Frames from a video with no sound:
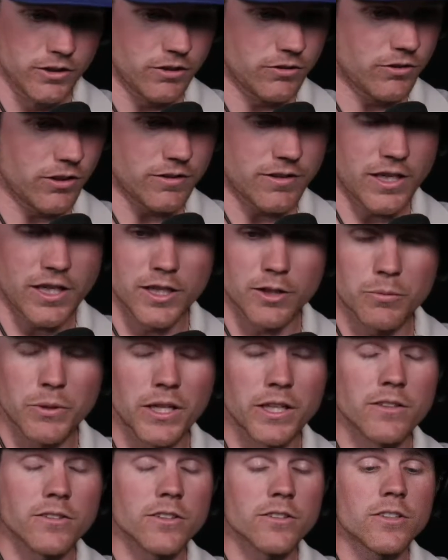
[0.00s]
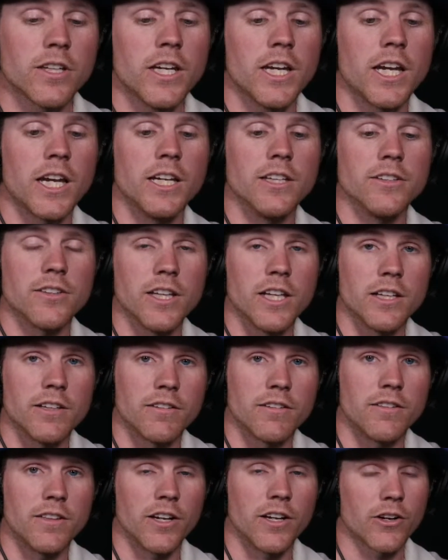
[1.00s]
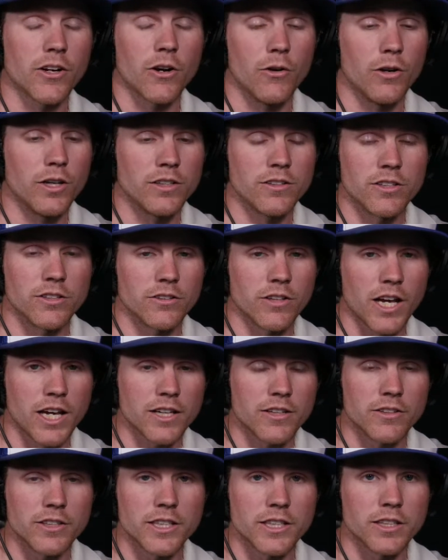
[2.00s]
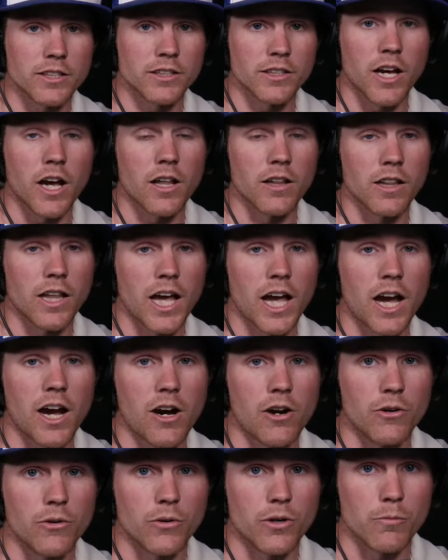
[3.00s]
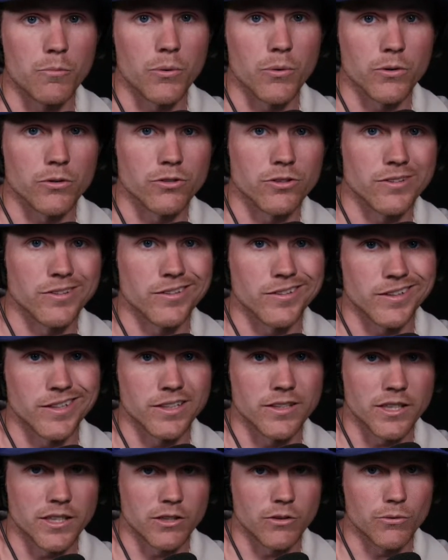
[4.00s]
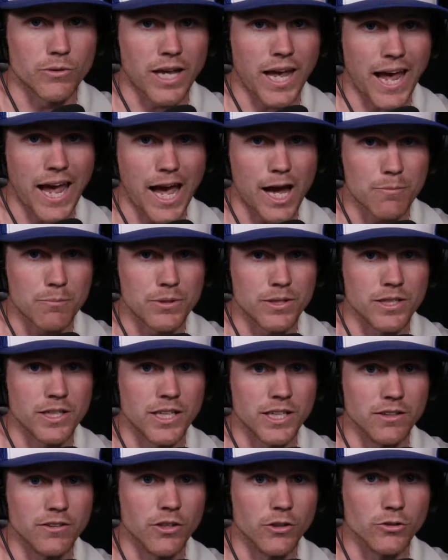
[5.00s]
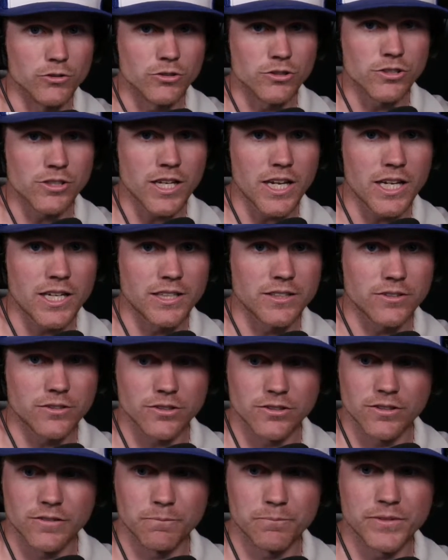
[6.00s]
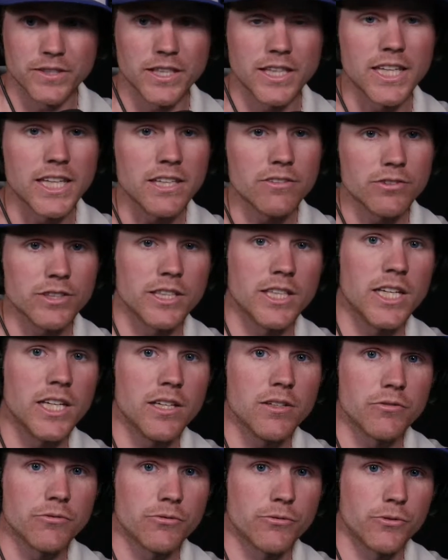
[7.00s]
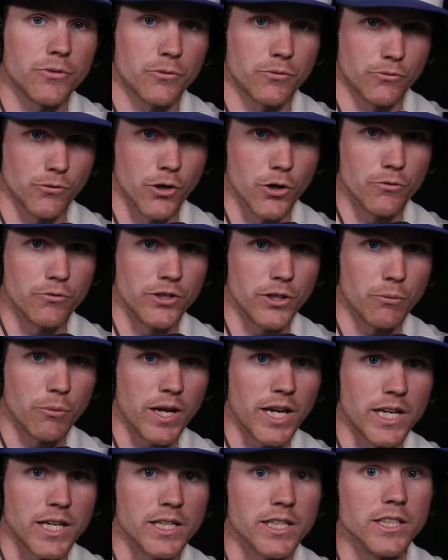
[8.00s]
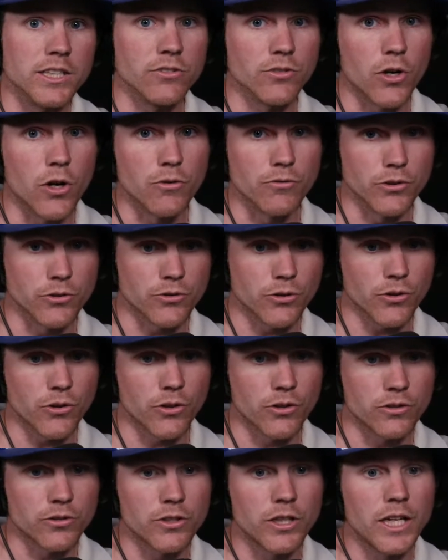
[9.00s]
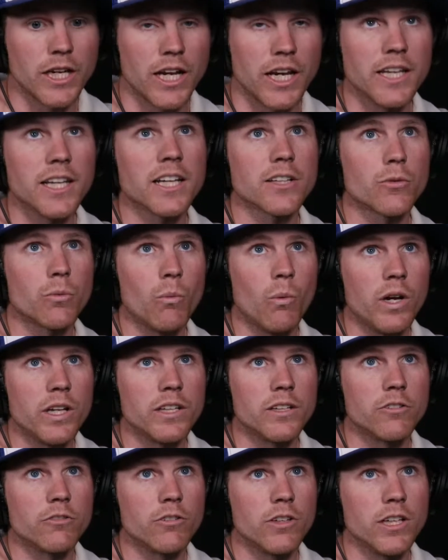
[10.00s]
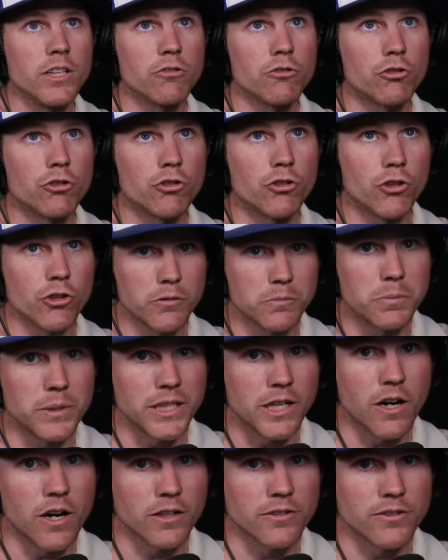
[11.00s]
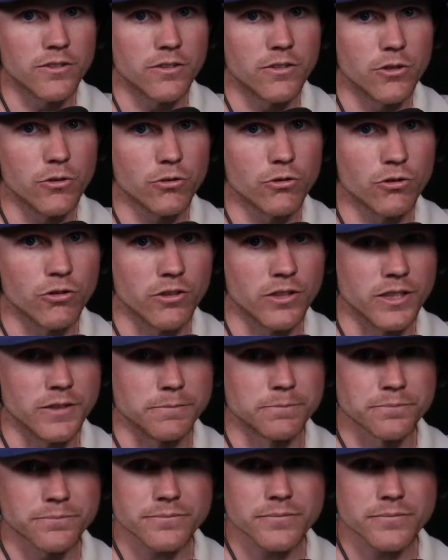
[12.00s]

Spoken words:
satanic places, is that they're going to likely allow abortions to continue to happen in those states, even if Roe v. Wade is overturned. And that's what it should be constitutionally.